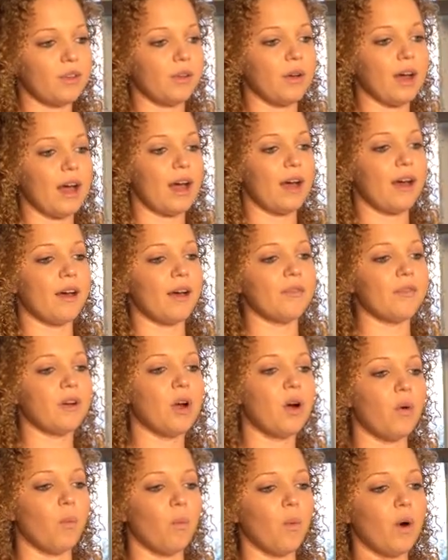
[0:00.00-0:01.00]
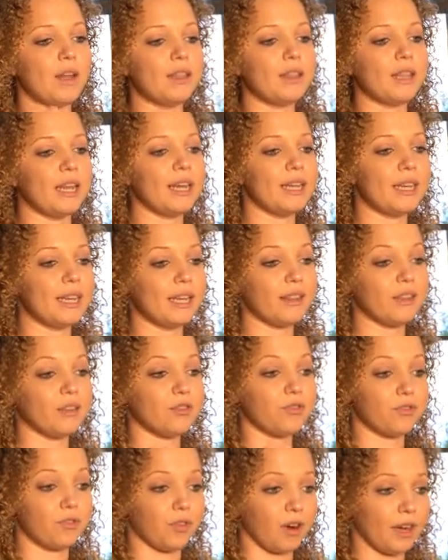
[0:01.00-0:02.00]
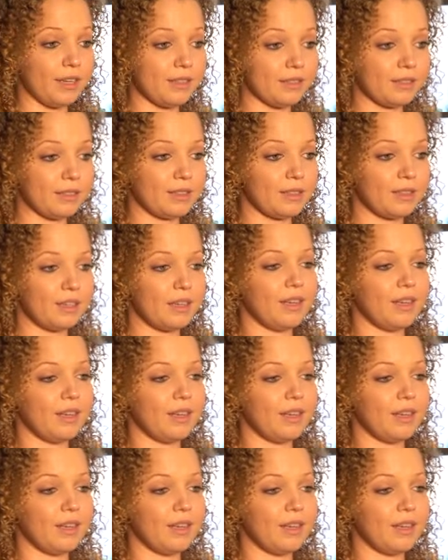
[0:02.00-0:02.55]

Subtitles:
You have one light in the front,